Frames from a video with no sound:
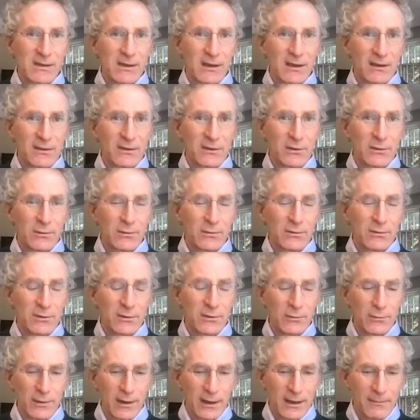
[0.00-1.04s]
on
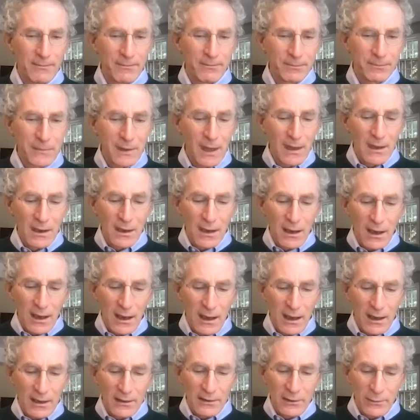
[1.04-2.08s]

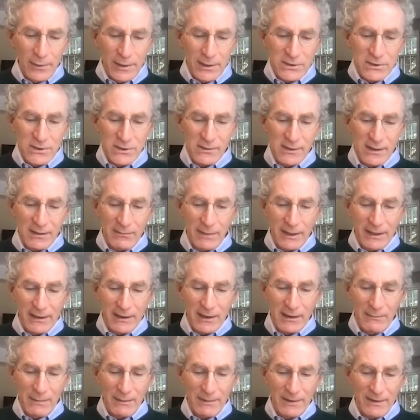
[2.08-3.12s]
new issues that might
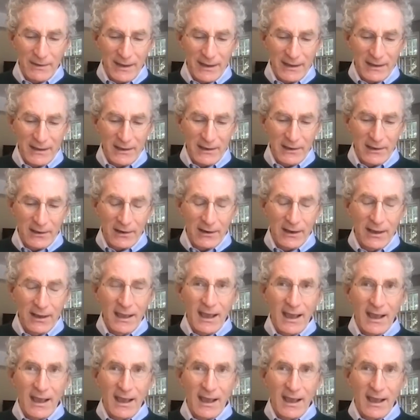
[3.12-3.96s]
come up in that year.